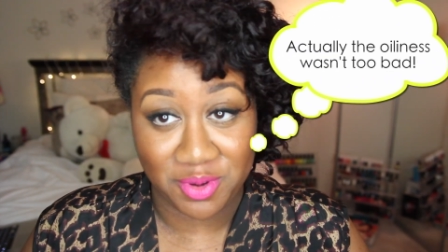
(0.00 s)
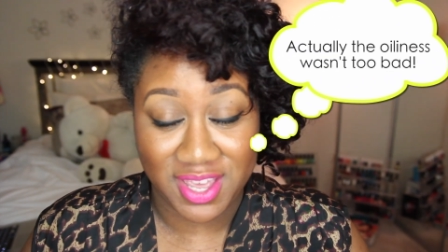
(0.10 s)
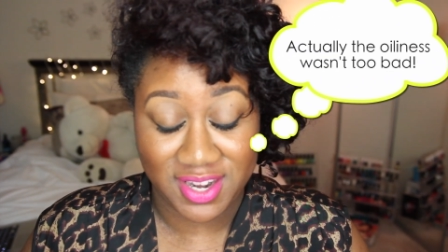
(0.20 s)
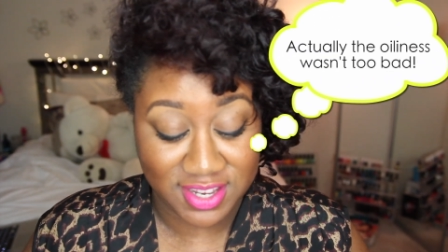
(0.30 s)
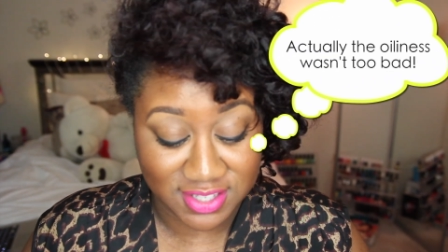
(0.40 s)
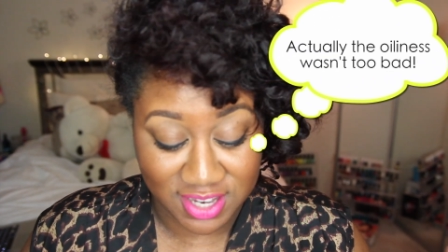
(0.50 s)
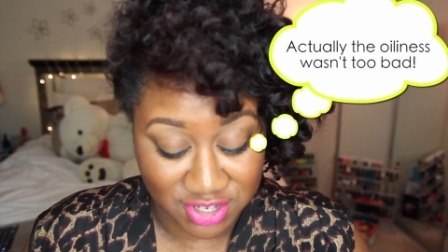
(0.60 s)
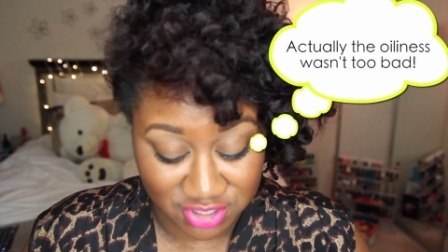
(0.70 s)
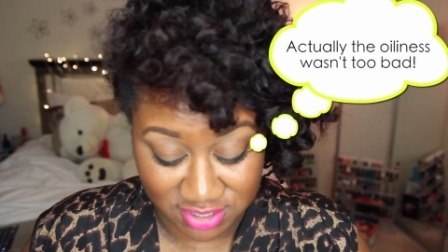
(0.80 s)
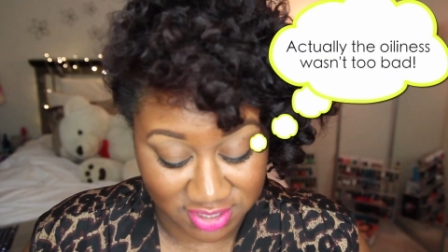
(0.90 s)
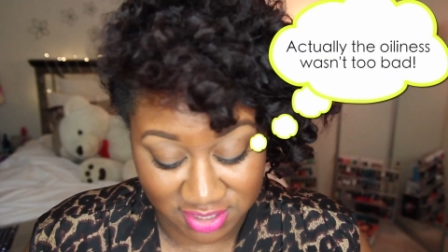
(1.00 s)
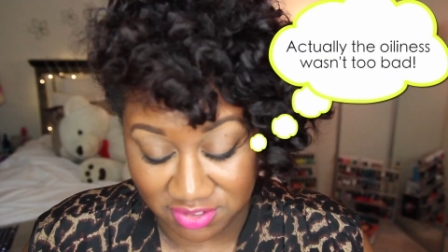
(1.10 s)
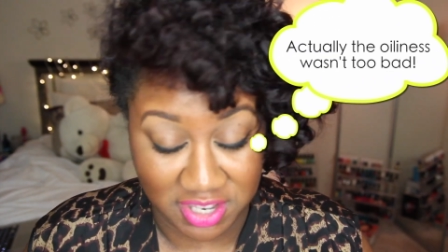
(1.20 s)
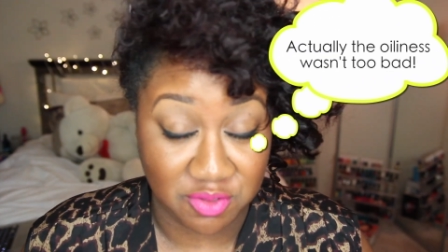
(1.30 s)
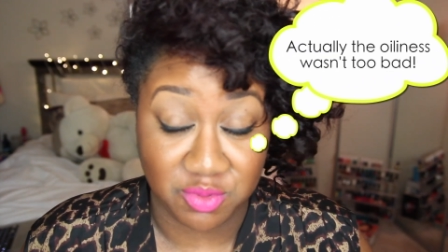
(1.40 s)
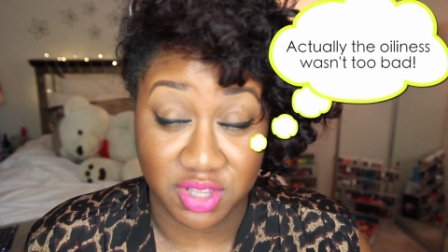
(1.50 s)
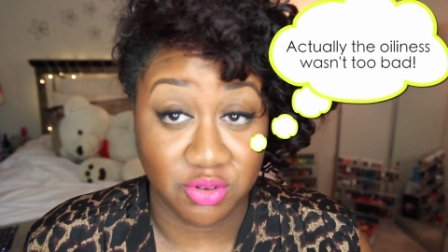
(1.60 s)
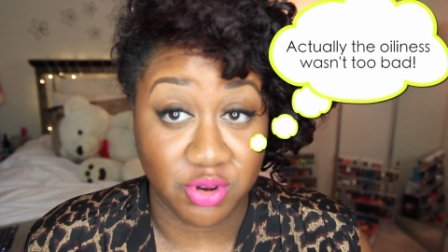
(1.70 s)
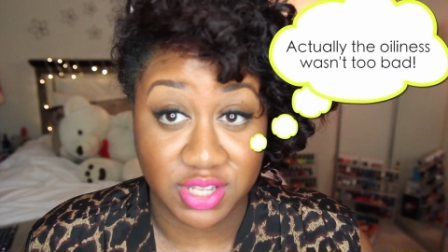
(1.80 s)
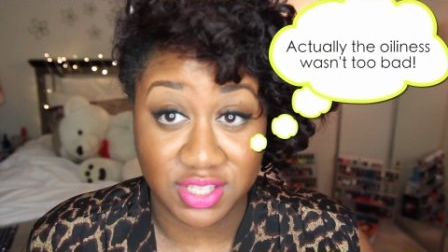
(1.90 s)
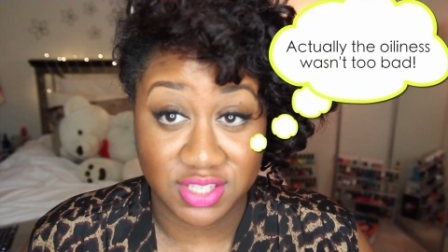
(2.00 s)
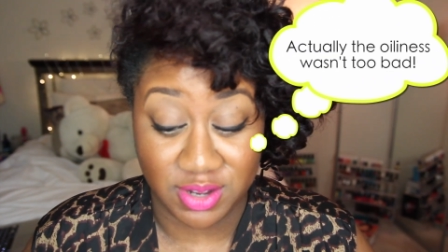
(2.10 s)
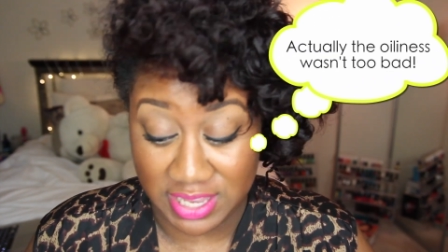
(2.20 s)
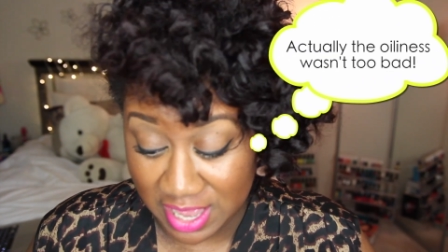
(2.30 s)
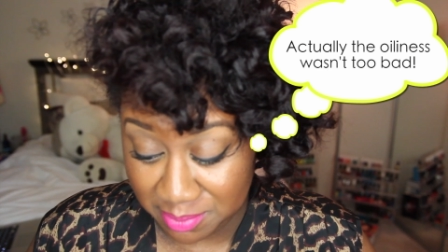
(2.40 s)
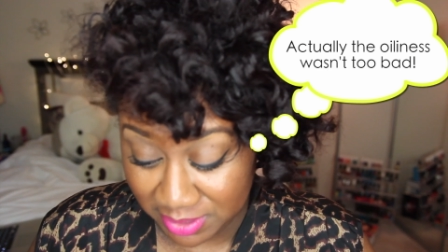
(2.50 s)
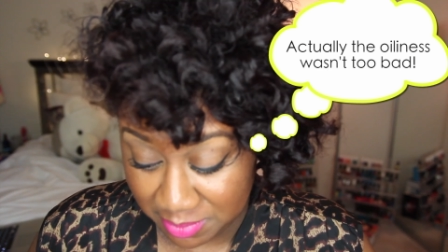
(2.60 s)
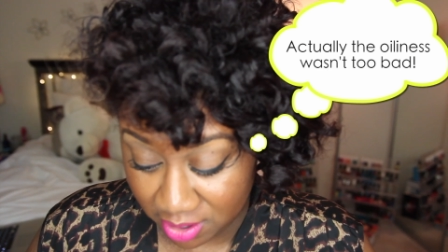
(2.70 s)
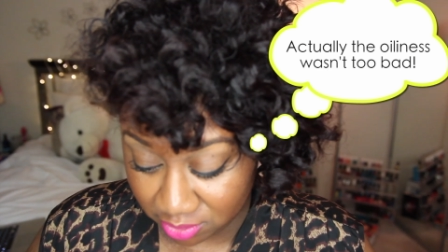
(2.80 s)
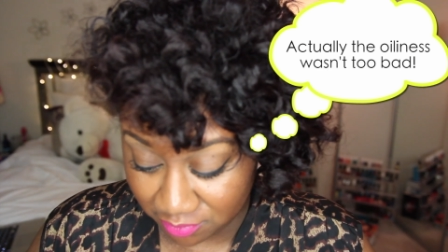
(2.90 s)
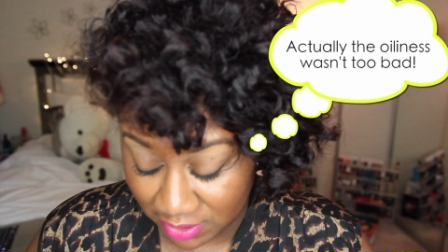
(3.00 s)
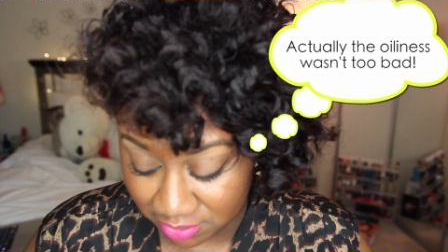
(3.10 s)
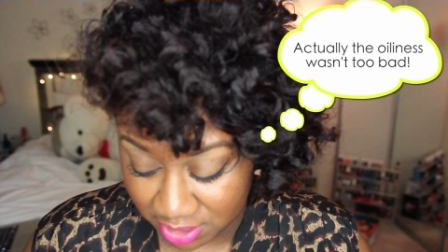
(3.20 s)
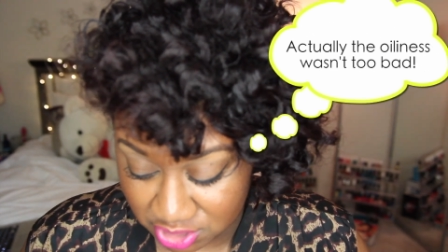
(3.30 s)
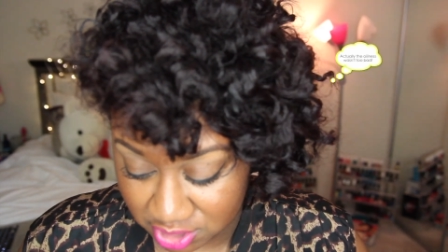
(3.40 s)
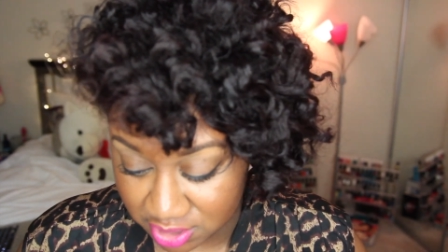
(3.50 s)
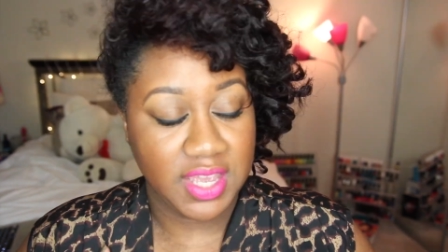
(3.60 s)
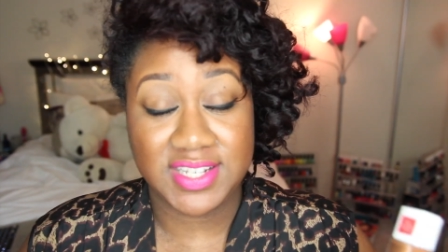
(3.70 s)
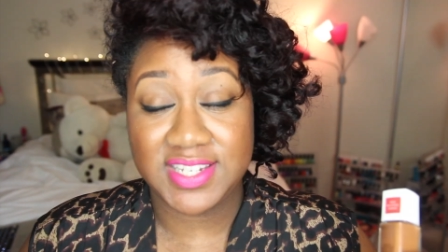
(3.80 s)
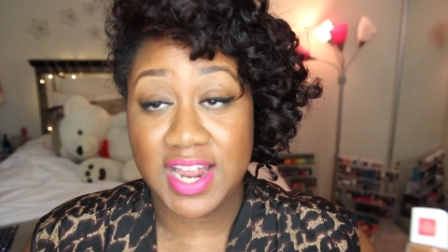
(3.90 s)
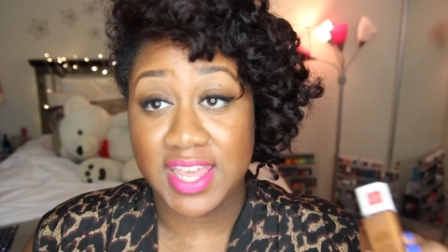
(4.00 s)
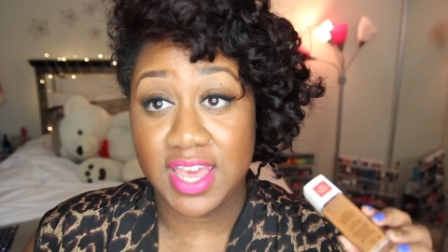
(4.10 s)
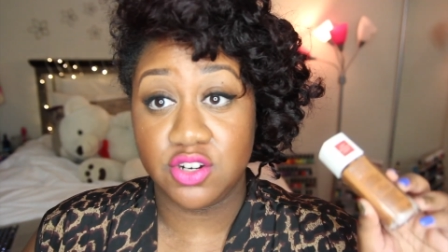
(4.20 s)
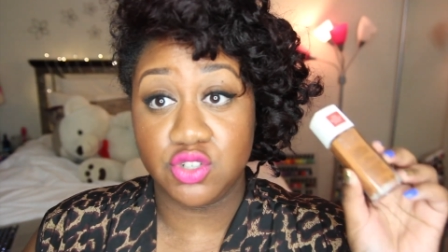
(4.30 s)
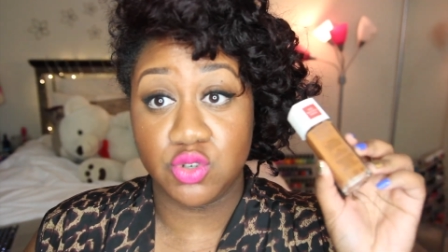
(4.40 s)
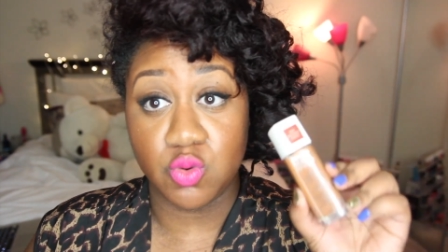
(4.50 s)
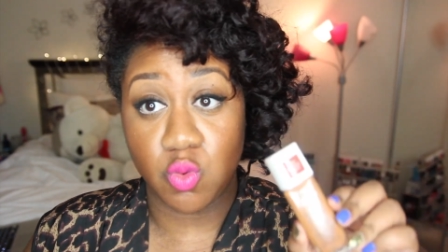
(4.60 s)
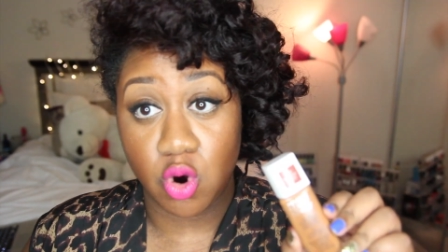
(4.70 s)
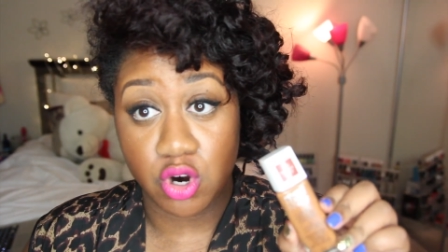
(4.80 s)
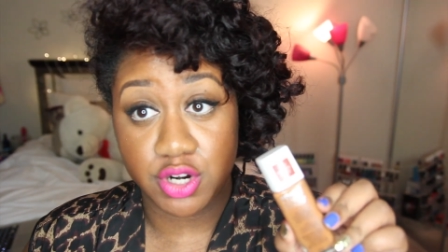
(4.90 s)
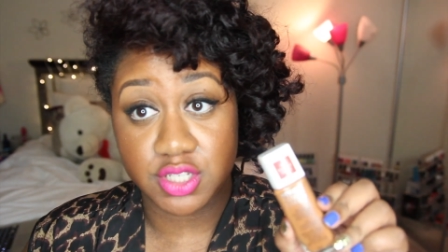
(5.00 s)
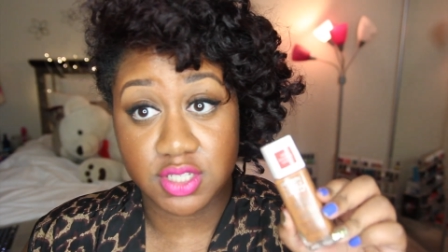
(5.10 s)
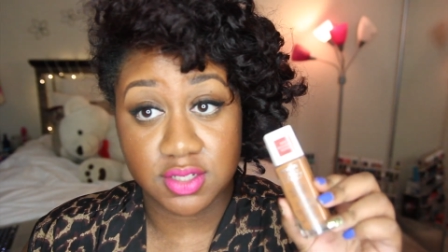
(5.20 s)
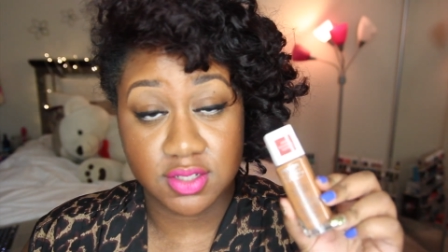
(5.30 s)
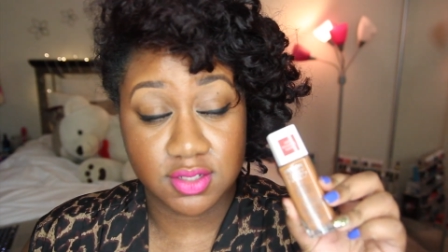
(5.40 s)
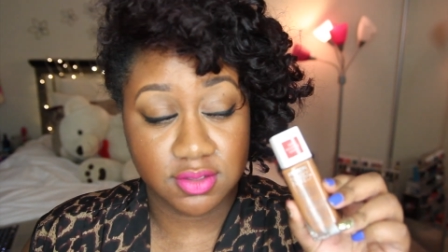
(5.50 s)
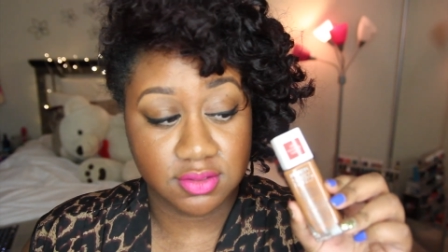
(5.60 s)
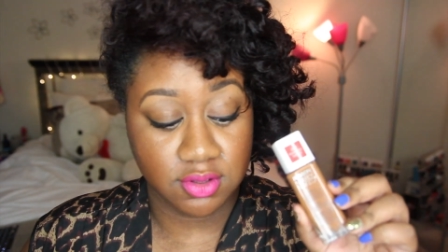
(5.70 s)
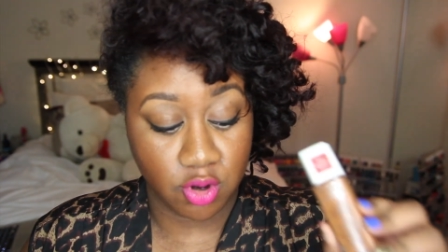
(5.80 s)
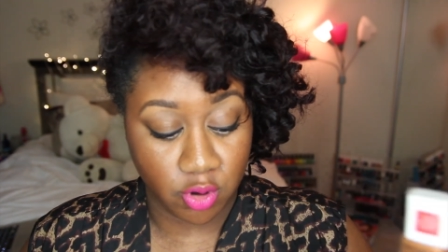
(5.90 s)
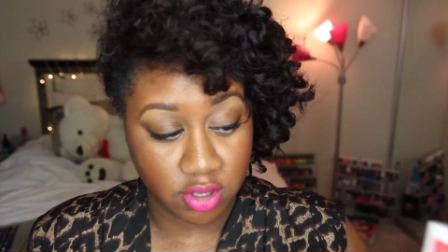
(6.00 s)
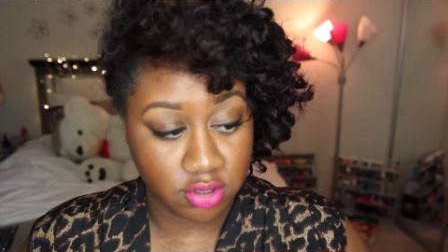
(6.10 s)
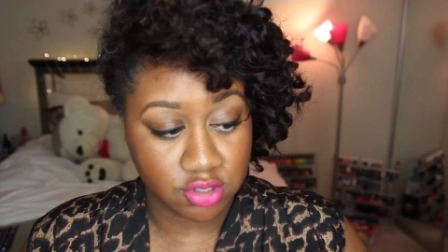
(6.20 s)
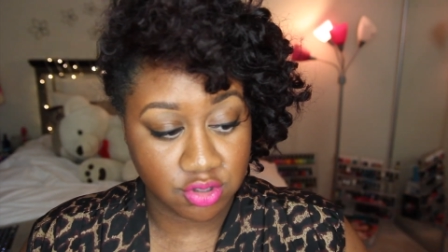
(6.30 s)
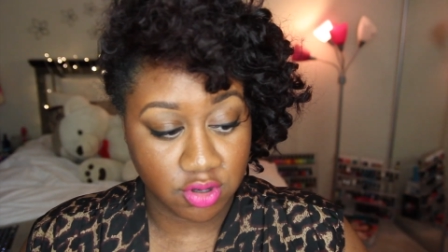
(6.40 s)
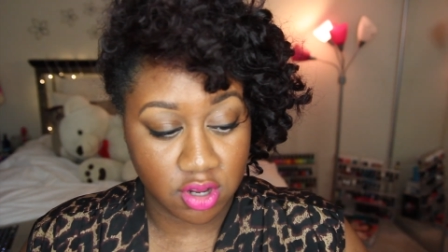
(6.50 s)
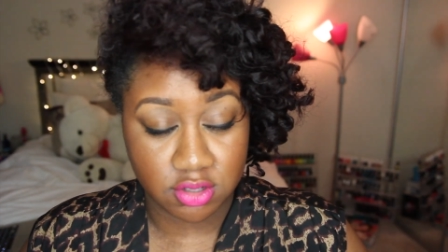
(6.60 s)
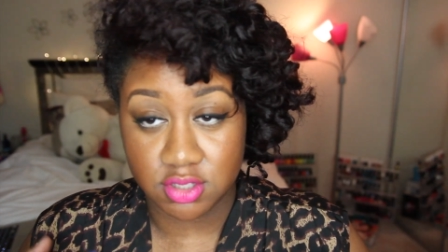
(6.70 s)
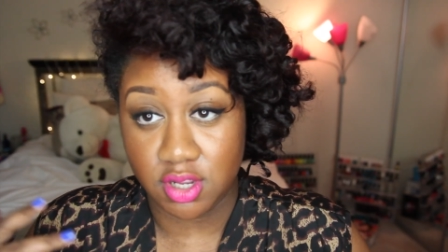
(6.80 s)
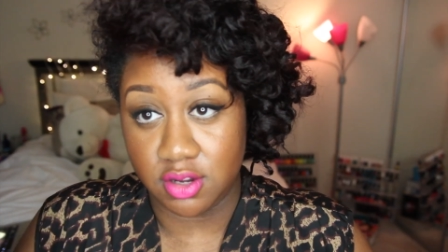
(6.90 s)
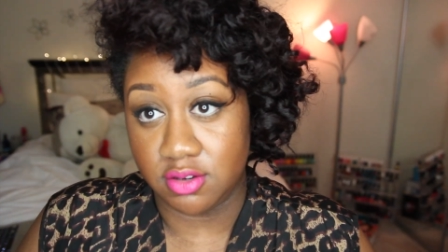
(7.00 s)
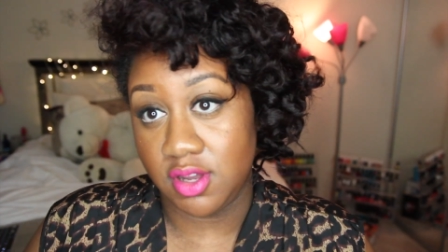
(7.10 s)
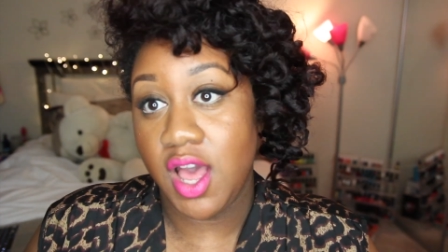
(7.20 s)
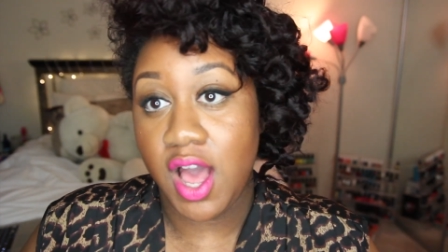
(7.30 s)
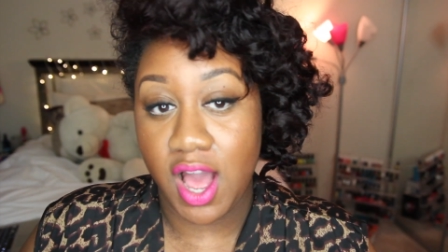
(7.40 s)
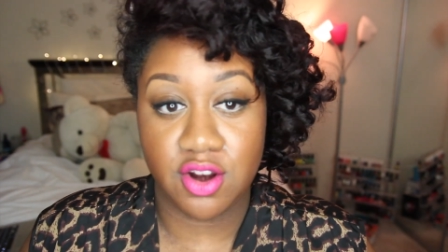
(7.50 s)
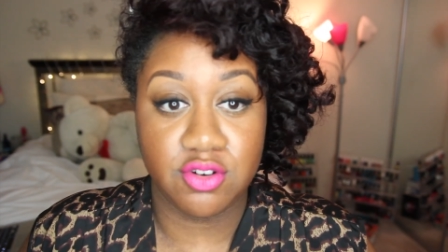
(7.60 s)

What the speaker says: way it is. I just get really oily, so I can't blame that on the foundation. It's not catered towards oil control, so I